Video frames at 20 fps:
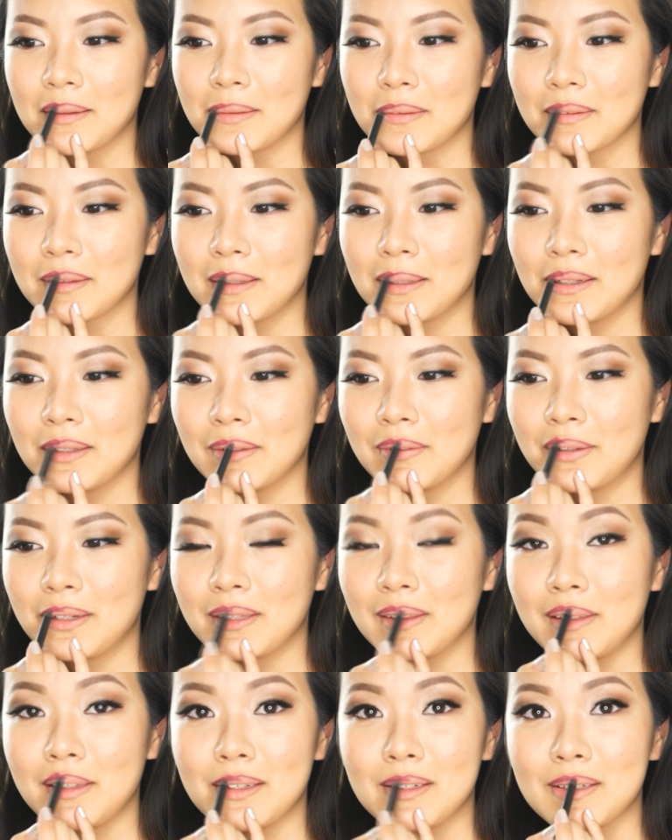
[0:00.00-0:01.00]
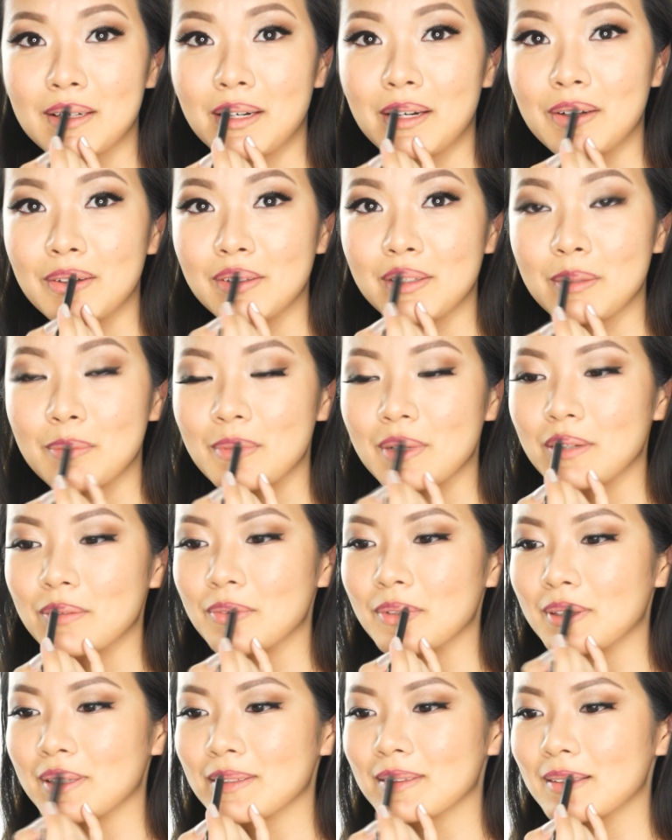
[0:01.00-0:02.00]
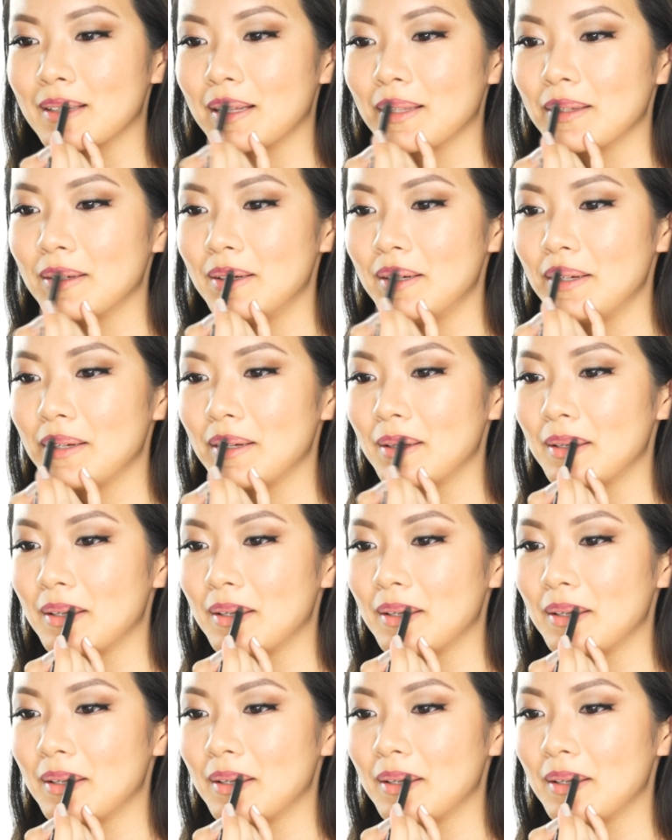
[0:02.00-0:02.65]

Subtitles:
I'm coloring the entire lip in with this color.